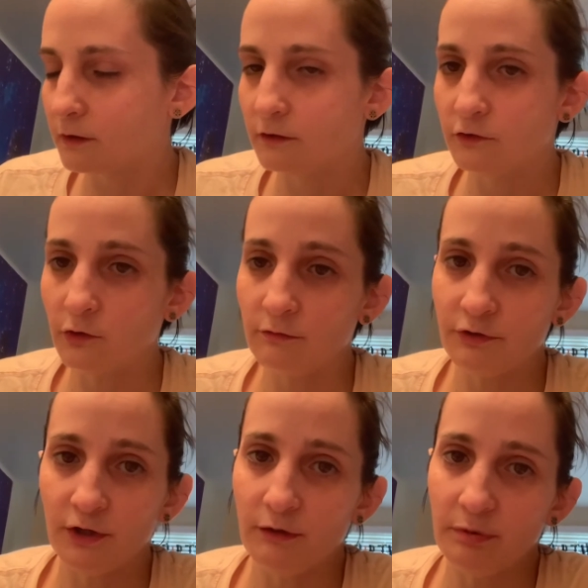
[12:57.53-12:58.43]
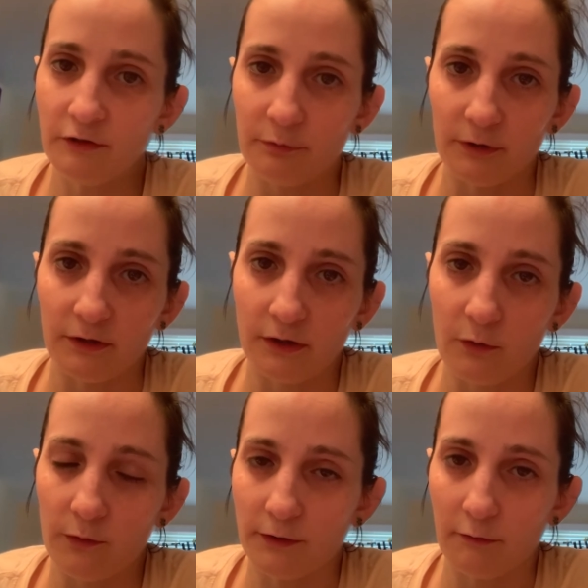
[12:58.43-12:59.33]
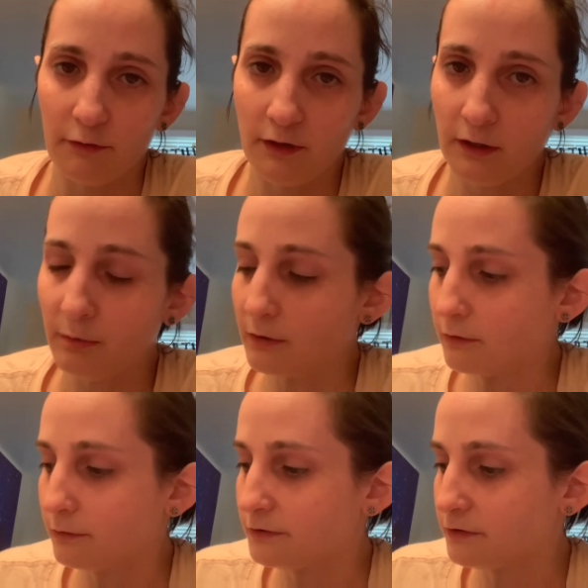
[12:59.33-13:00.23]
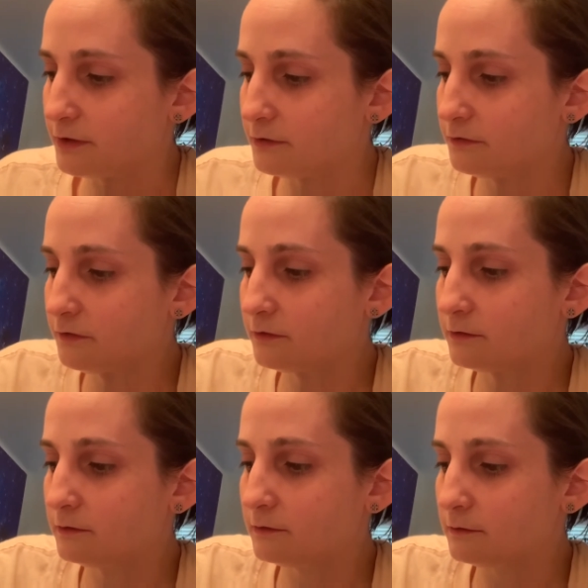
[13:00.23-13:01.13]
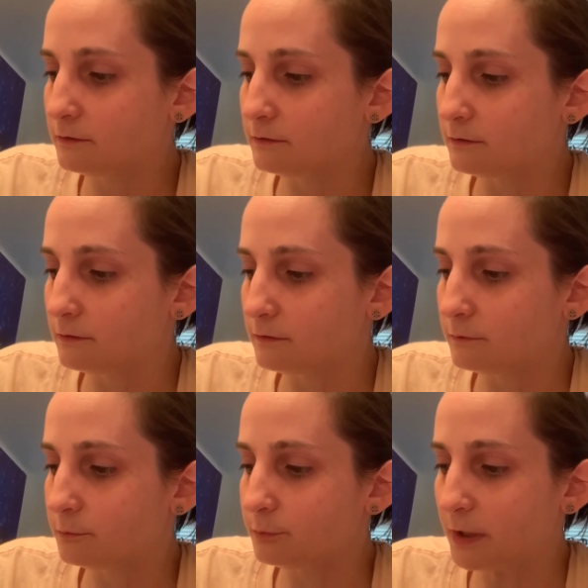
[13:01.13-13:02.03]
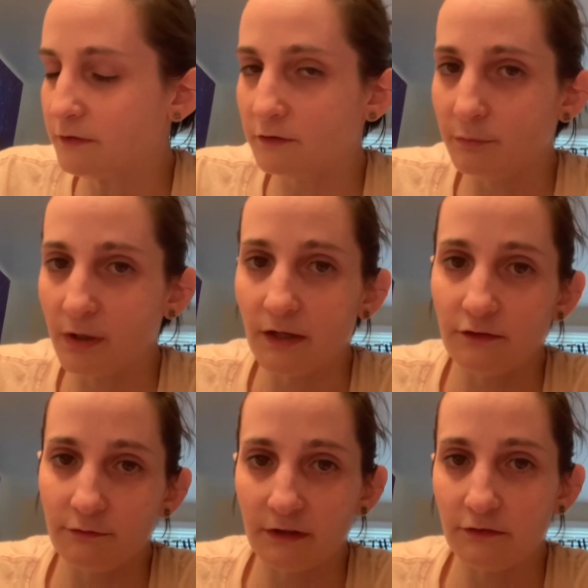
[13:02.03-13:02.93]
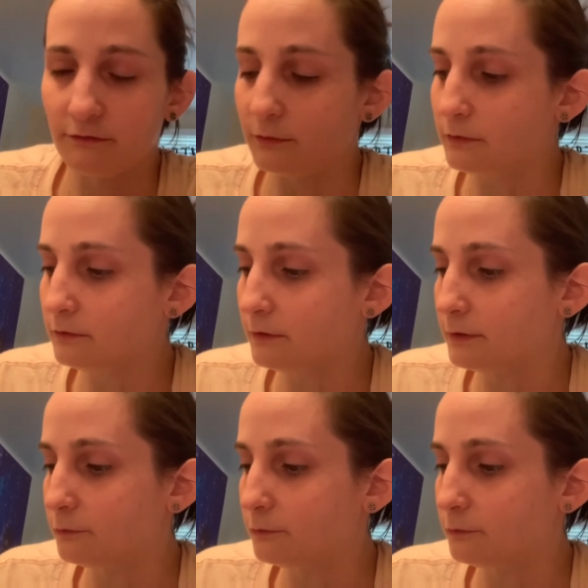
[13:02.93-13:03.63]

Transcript: So if you're in Pittsburgh or you're thinking about going to this Bites and Pints Festival on the